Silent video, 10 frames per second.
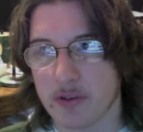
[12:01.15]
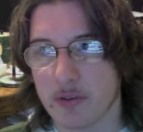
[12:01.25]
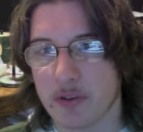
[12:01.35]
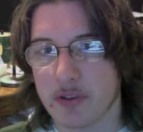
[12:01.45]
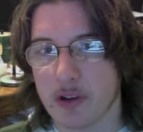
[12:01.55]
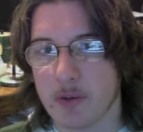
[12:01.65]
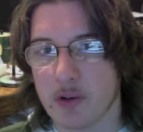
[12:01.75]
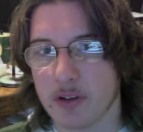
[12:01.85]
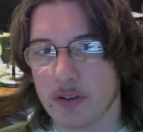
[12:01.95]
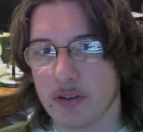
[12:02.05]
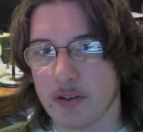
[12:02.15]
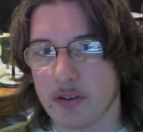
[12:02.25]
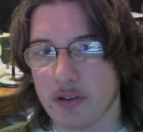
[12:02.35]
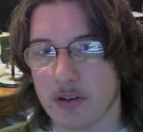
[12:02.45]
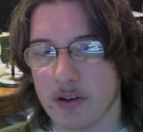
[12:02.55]
what they want,
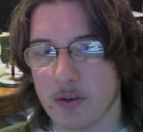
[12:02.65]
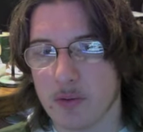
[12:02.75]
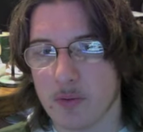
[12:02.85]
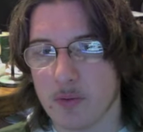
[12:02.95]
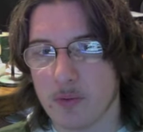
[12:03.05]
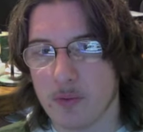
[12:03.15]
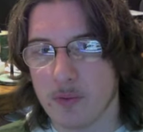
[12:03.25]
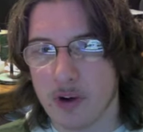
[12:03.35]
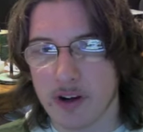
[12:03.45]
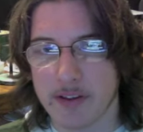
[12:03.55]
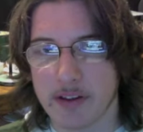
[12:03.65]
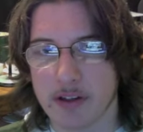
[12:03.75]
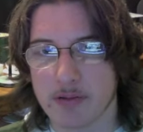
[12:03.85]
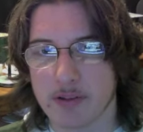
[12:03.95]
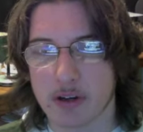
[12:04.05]
why they
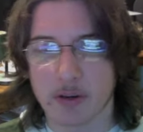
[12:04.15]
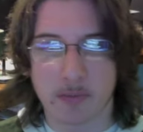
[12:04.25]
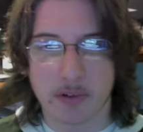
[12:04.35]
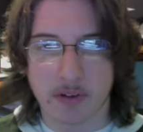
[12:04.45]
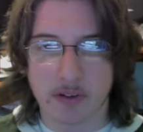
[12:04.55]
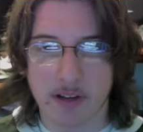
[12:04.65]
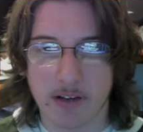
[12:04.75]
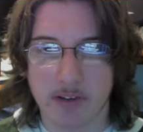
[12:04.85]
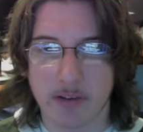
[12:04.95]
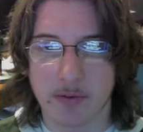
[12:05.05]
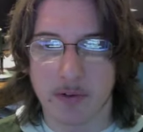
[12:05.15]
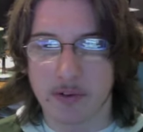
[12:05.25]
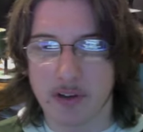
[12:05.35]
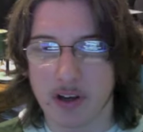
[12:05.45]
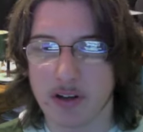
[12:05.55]
love comic books and how they
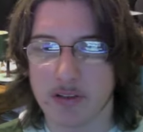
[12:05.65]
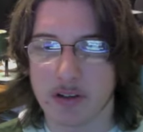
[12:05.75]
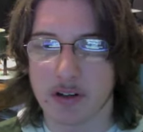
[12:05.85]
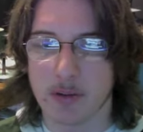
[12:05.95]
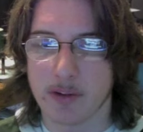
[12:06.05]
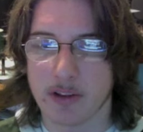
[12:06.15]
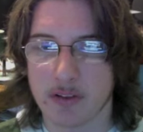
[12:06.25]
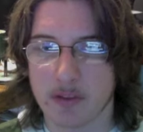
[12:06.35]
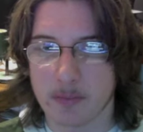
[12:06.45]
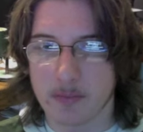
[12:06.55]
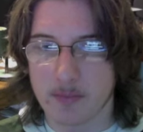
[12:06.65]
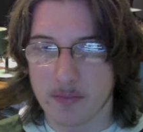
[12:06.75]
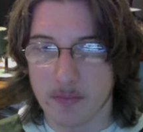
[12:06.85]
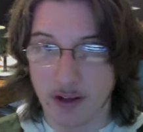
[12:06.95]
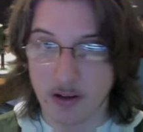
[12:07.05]
first got into comics.
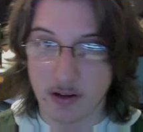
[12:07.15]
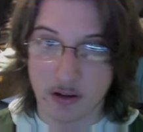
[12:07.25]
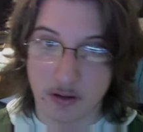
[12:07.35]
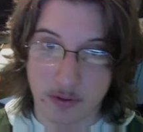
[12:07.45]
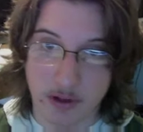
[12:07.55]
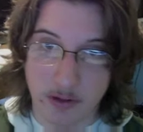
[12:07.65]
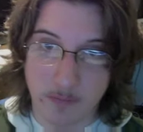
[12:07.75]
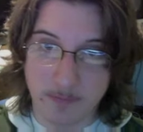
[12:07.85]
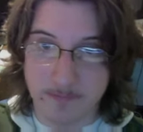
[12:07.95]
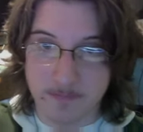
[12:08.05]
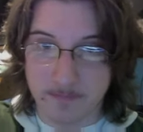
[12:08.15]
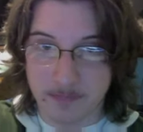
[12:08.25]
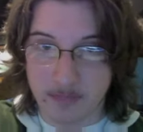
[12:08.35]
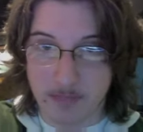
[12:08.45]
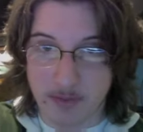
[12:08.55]
Well,
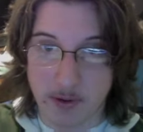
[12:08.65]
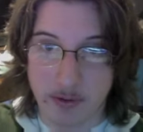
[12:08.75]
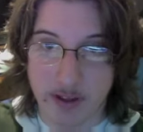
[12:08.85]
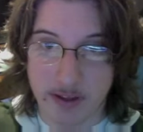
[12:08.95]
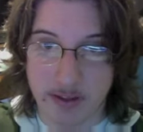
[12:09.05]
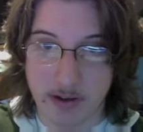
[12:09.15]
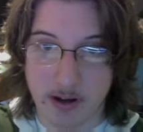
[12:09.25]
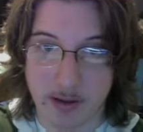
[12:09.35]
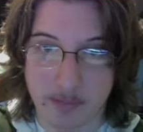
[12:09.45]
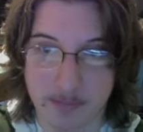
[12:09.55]
hold that thought.